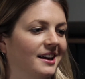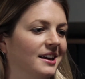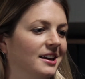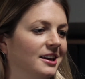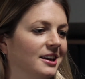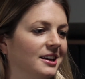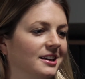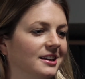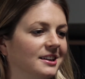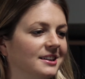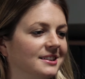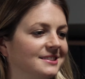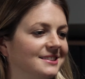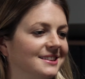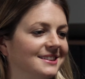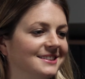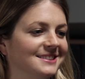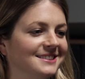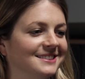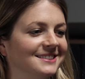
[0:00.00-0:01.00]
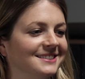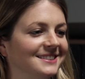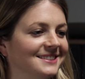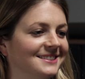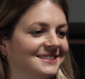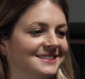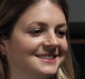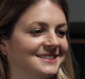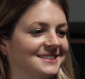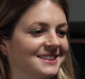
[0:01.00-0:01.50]

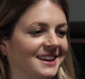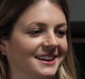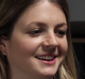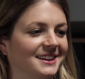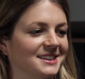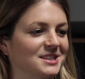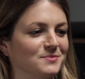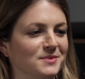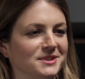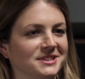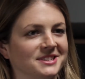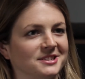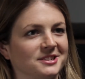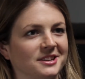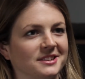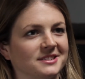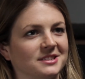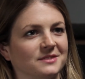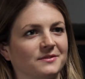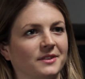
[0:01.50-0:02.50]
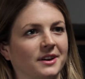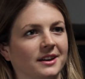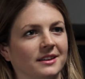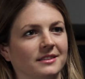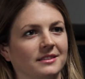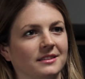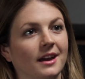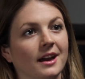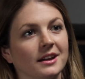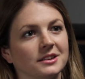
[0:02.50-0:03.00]
it's I guess meant to
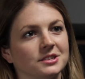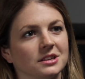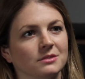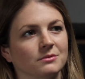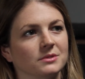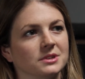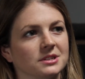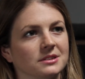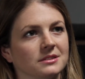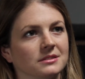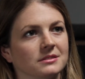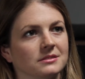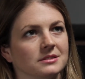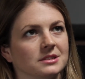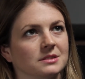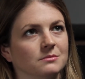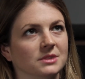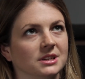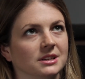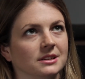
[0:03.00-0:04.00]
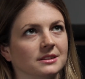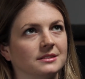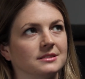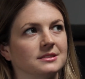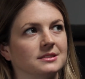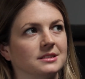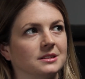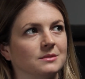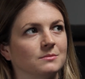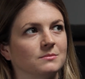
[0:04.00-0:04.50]
justify the action, which to me
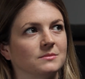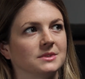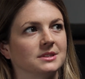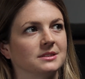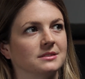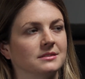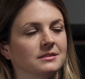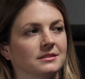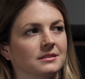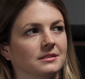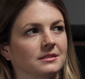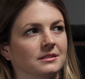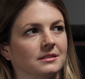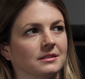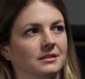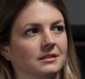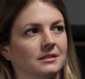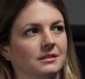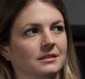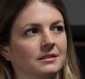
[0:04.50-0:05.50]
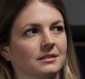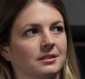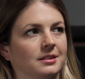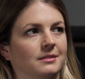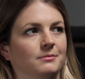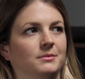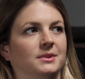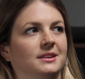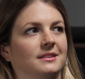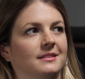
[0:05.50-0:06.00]
seemed,
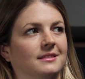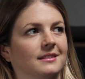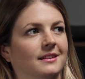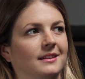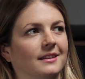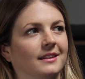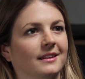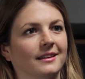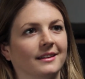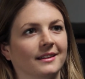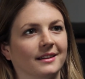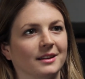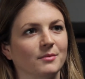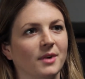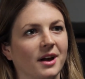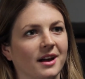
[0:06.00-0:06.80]
I mean, come